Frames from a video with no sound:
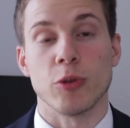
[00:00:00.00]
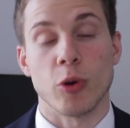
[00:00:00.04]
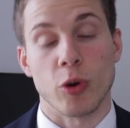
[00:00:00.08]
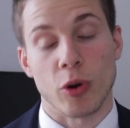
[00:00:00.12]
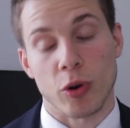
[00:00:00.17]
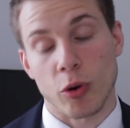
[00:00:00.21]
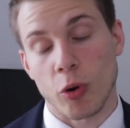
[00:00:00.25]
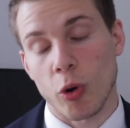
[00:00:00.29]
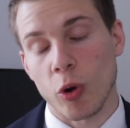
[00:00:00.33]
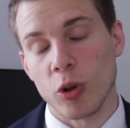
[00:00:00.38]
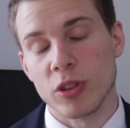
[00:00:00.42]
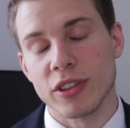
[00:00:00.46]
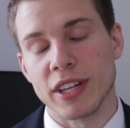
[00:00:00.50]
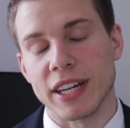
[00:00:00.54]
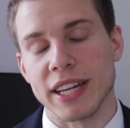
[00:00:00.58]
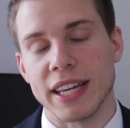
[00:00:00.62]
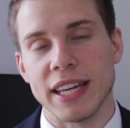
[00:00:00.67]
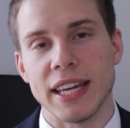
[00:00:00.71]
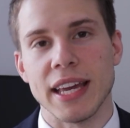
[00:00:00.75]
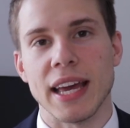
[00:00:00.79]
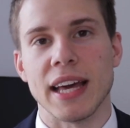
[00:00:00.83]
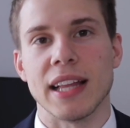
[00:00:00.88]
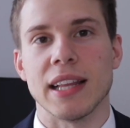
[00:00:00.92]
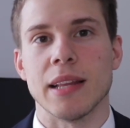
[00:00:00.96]
or all the
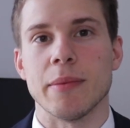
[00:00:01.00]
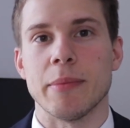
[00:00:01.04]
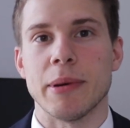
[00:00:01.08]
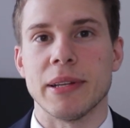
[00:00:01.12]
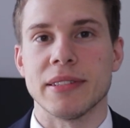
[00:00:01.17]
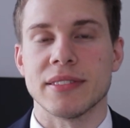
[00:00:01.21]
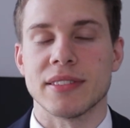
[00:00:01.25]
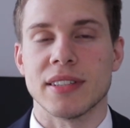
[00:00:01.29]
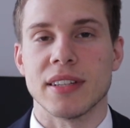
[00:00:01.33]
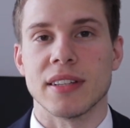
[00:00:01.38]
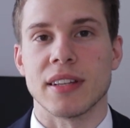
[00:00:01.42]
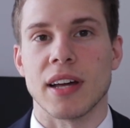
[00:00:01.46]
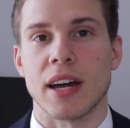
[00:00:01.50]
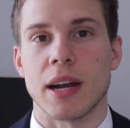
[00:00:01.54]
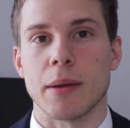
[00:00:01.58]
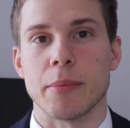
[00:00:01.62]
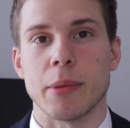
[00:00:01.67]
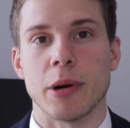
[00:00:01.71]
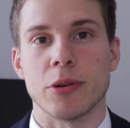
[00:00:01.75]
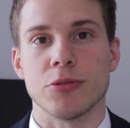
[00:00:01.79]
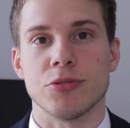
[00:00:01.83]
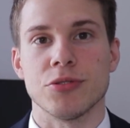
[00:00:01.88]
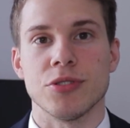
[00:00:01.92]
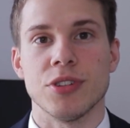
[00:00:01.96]
key elements that are
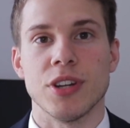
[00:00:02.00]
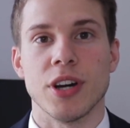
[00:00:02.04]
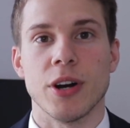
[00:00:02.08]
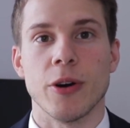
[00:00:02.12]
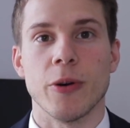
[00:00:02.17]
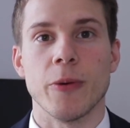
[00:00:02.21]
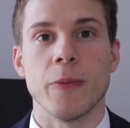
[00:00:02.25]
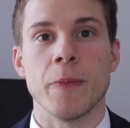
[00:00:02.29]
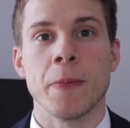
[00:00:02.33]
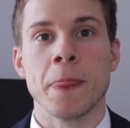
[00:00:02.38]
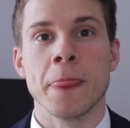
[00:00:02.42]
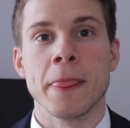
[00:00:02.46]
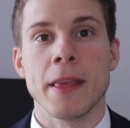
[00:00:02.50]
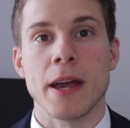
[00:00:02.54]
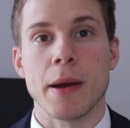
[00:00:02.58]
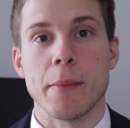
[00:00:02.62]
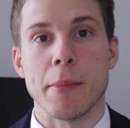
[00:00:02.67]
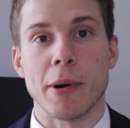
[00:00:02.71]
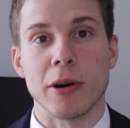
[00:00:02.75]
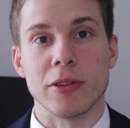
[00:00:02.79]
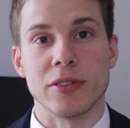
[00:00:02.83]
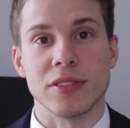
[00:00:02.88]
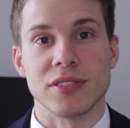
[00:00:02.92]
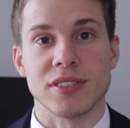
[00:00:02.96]
about to know
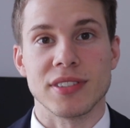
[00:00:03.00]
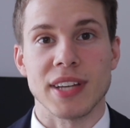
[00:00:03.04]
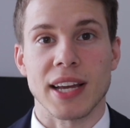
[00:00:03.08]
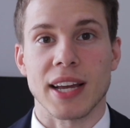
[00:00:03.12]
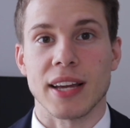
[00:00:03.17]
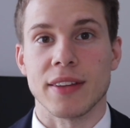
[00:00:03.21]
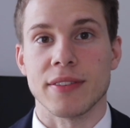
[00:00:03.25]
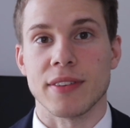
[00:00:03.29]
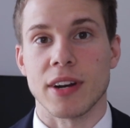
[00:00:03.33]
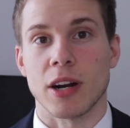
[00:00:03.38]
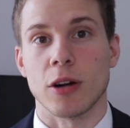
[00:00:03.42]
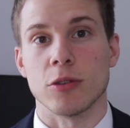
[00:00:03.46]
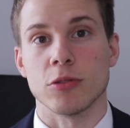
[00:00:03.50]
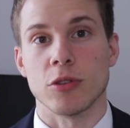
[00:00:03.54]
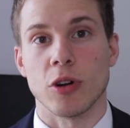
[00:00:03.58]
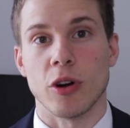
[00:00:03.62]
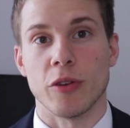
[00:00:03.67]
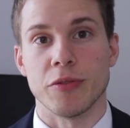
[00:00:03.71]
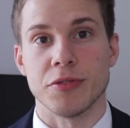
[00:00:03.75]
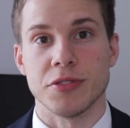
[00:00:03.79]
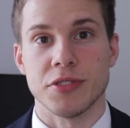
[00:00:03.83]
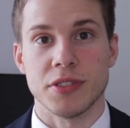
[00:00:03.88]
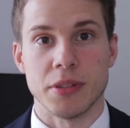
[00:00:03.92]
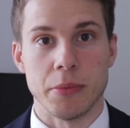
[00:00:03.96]
about the second round
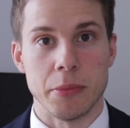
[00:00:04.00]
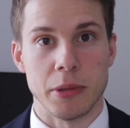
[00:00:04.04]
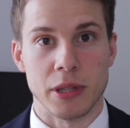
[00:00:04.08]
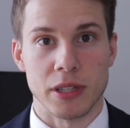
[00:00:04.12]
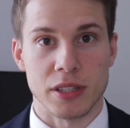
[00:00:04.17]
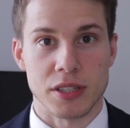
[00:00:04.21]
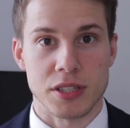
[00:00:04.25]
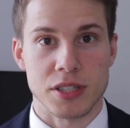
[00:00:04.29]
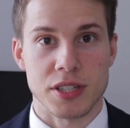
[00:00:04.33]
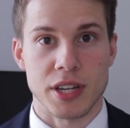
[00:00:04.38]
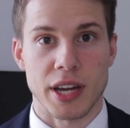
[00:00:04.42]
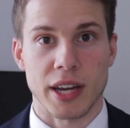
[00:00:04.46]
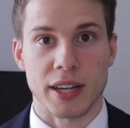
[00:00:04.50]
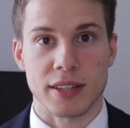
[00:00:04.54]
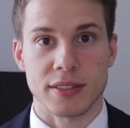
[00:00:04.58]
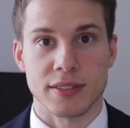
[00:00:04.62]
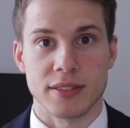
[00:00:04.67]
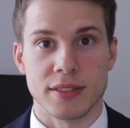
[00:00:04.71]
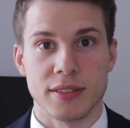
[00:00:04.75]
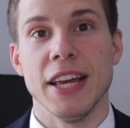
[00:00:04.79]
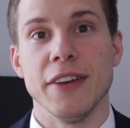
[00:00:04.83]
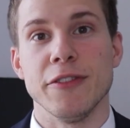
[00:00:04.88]
of stimulus checks.